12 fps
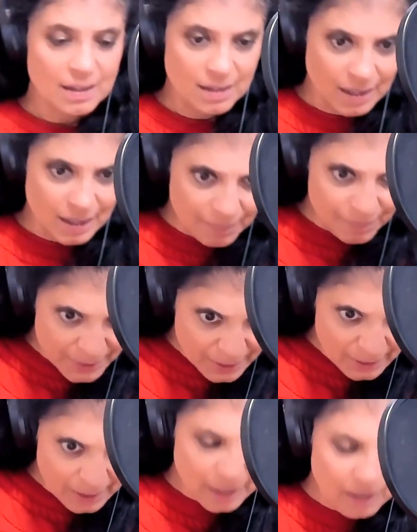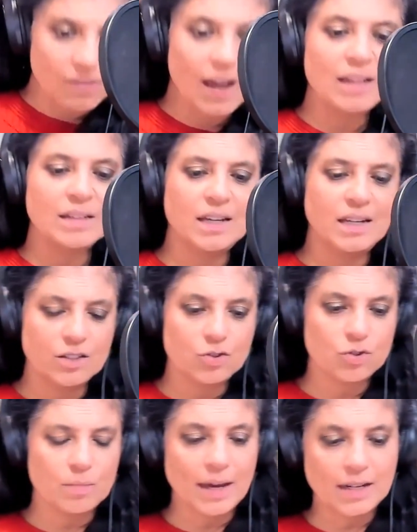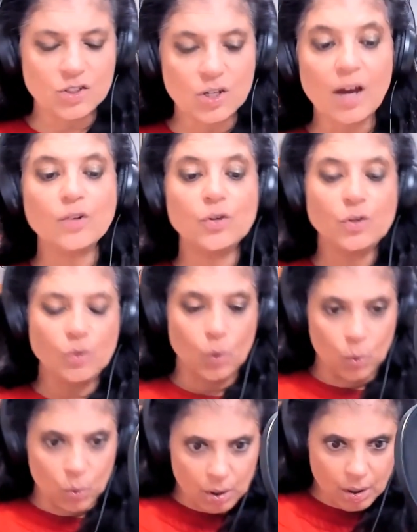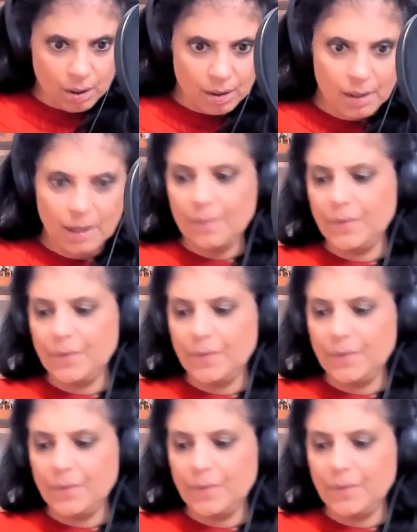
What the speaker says: the invalidating traumatic childhood or